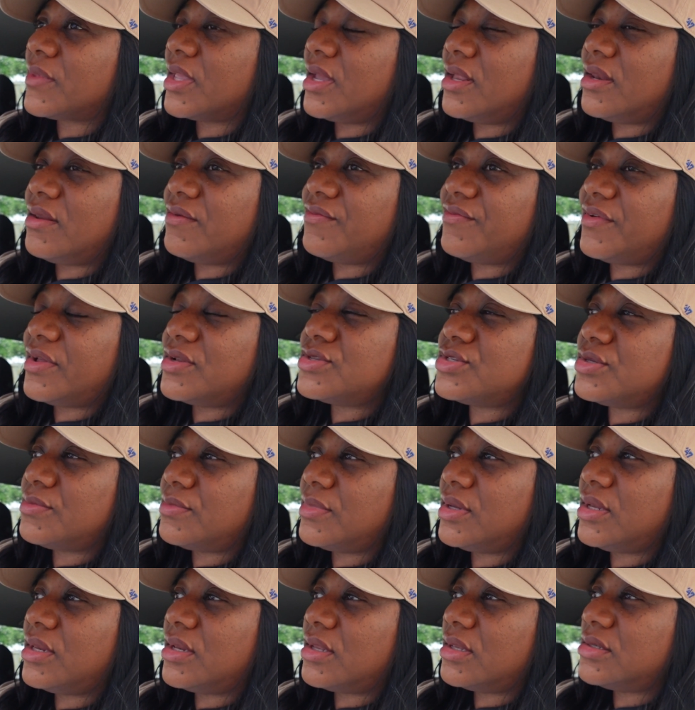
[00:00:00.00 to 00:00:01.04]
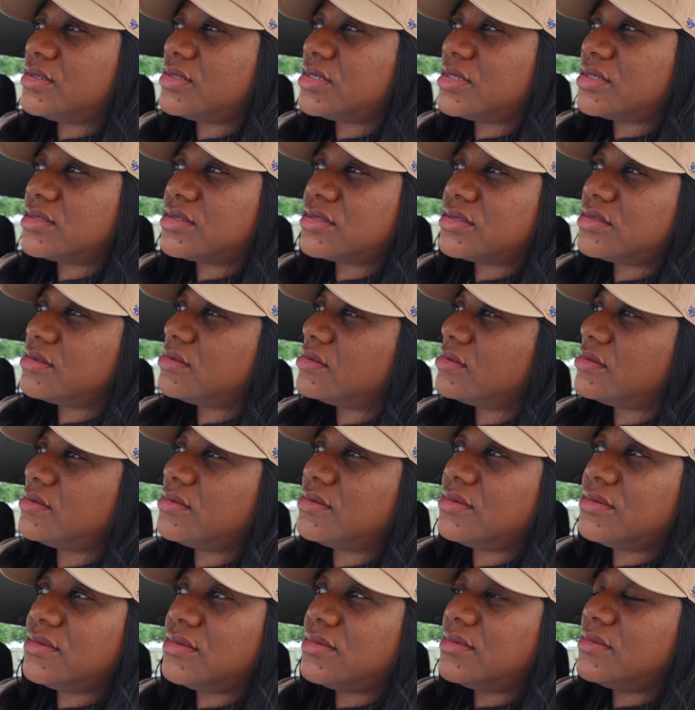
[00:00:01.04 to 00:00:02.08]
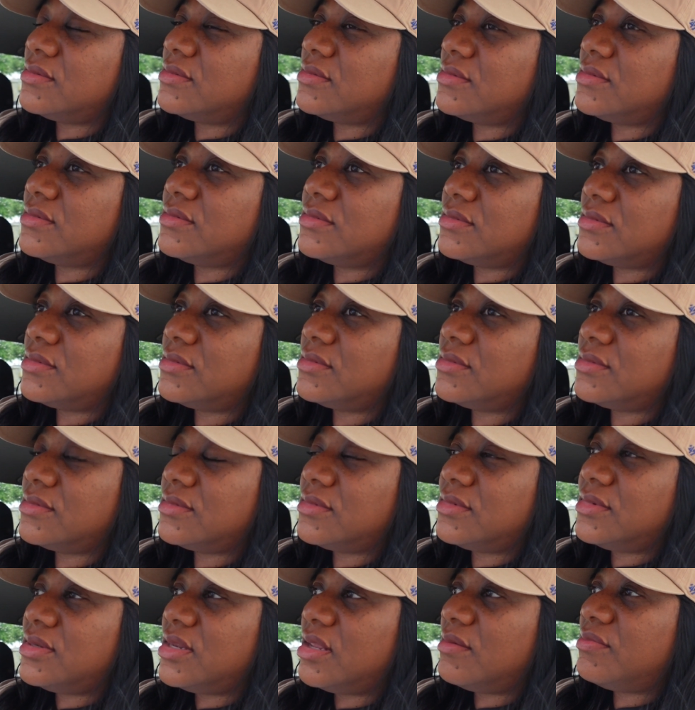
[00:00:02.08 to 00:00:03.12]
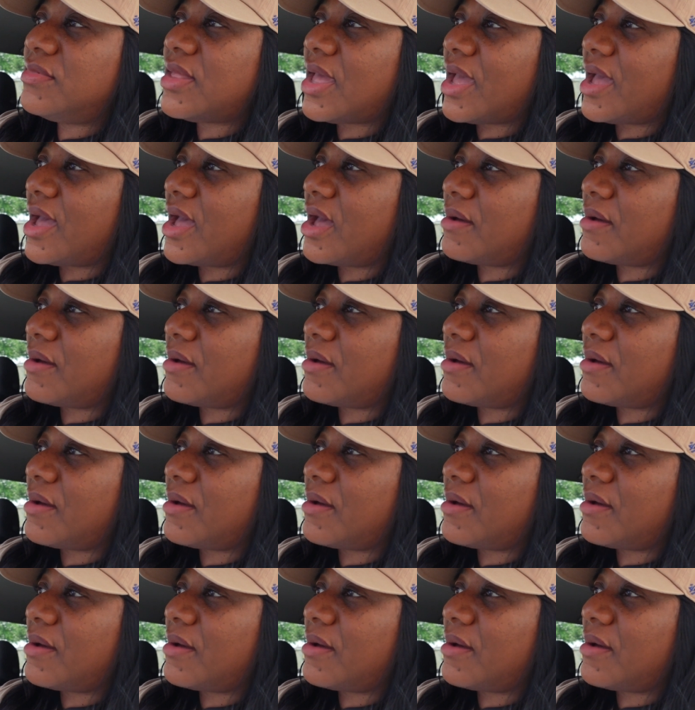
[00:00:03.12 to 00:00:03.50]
And the Phentermine just nip that